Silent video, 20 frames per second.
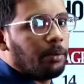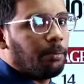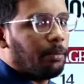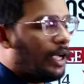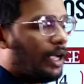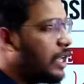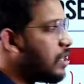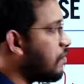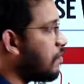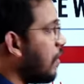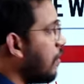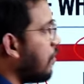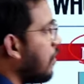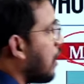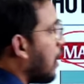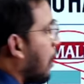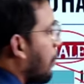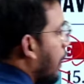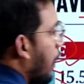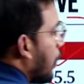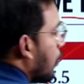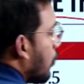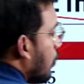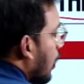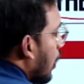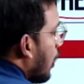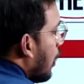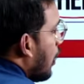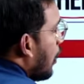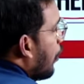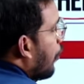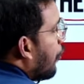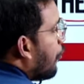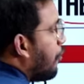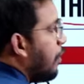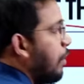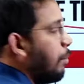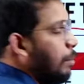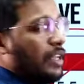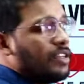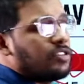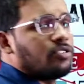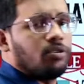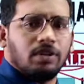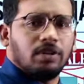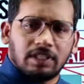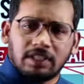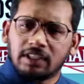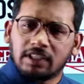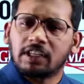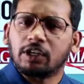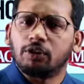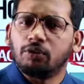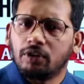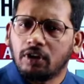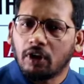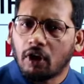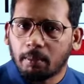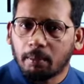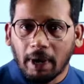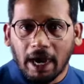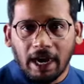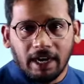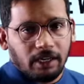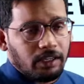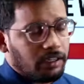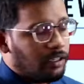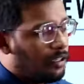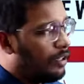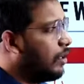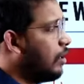the males when we compare to the female. So is this a good or bad?